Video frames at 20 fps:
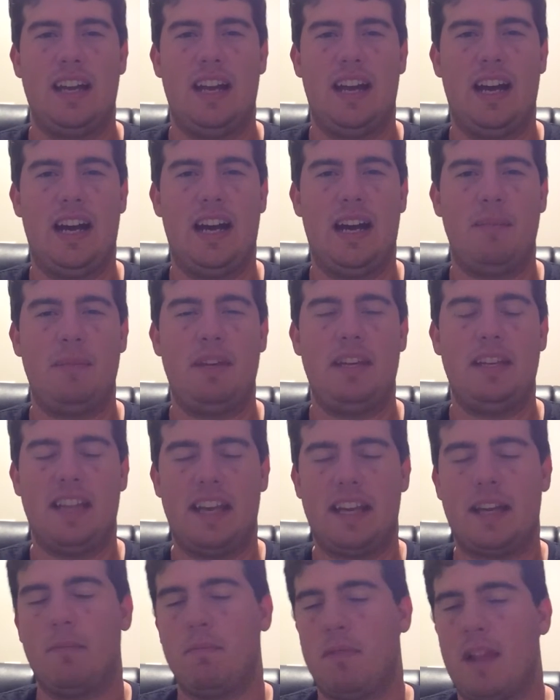
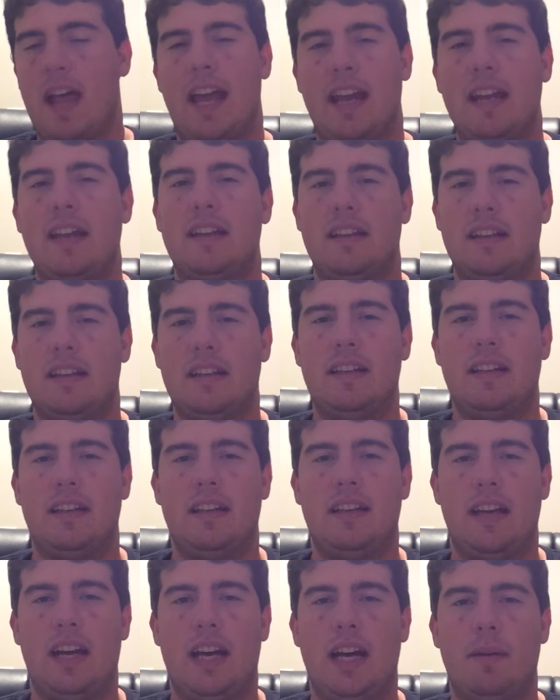Eli can play
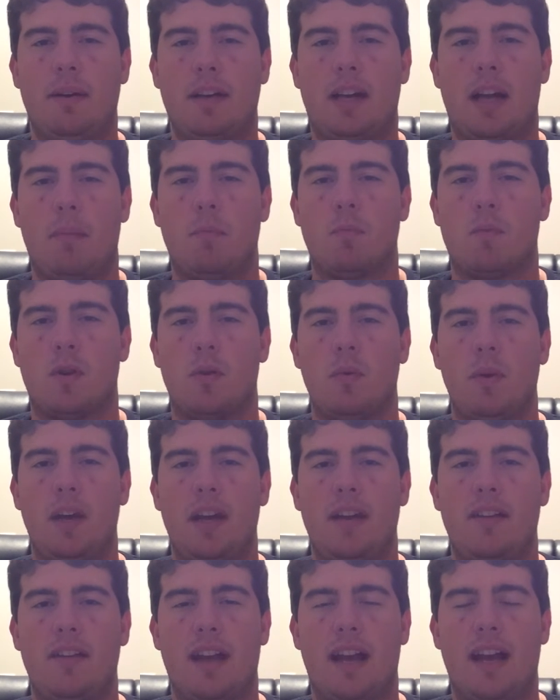a couple more
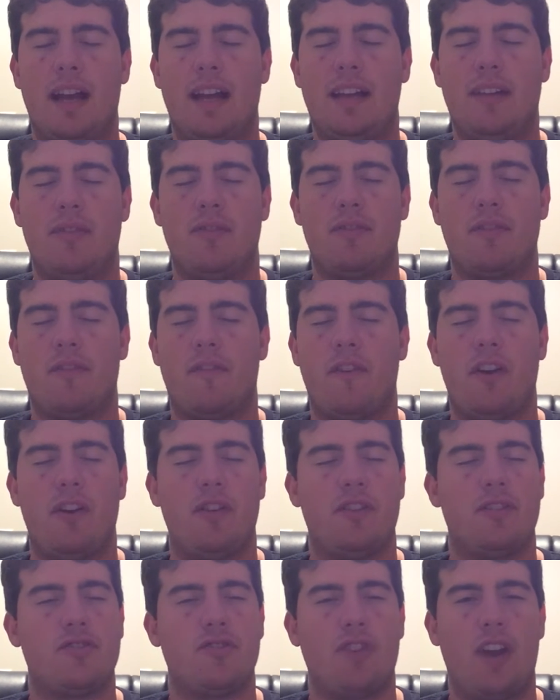weeks. It was a
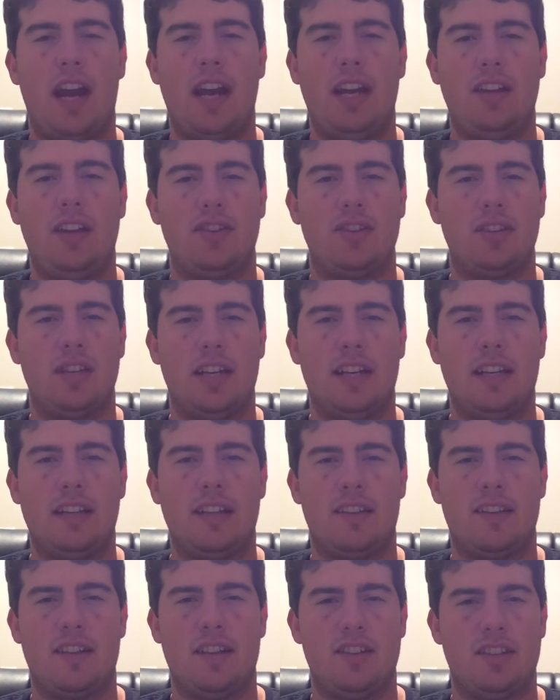very strange
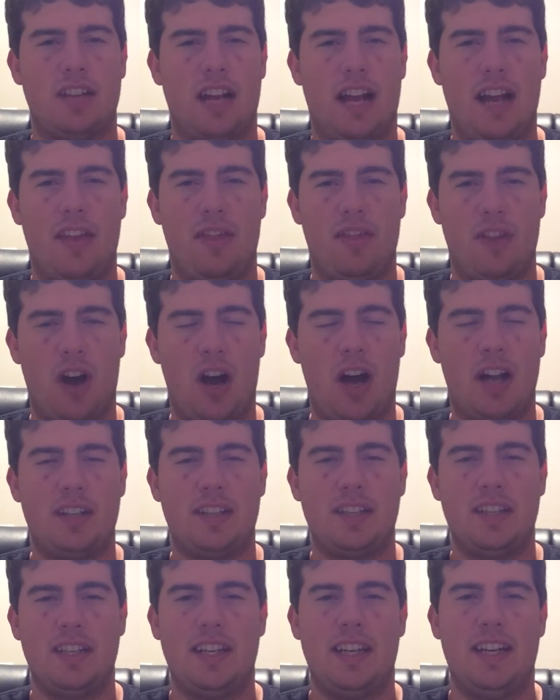decision, I
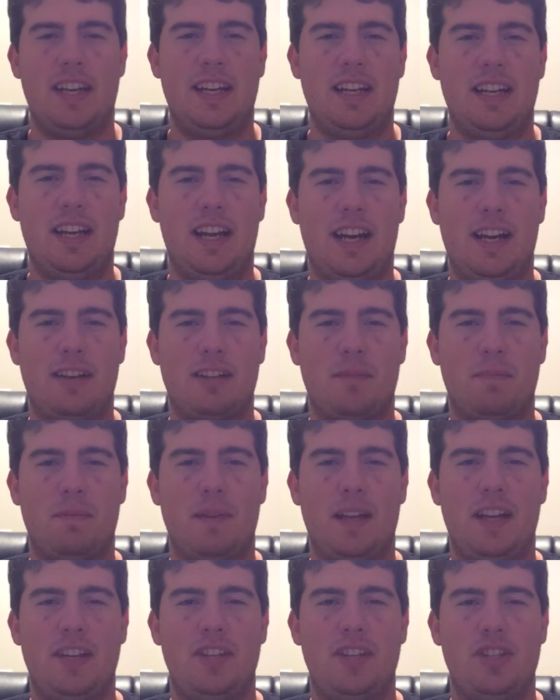thought, to
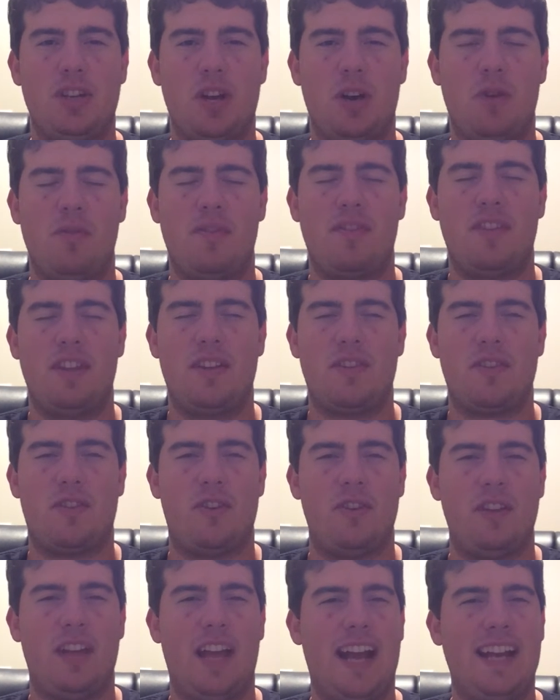play Jones this
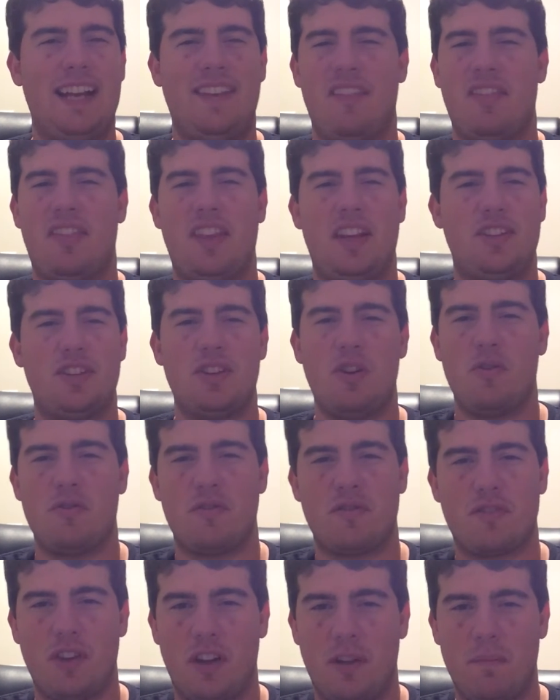early. I didn't even think Jones
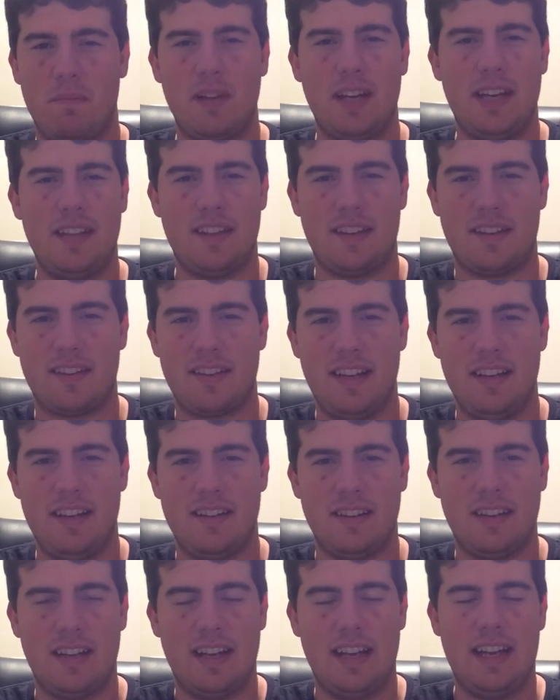was going to play this
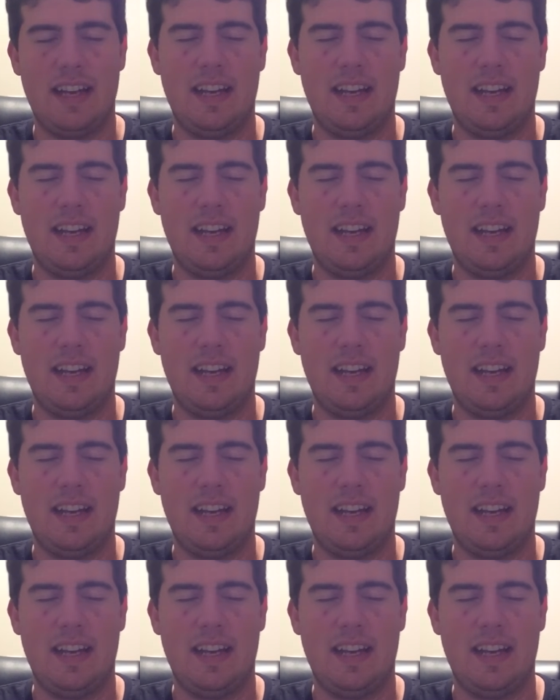season.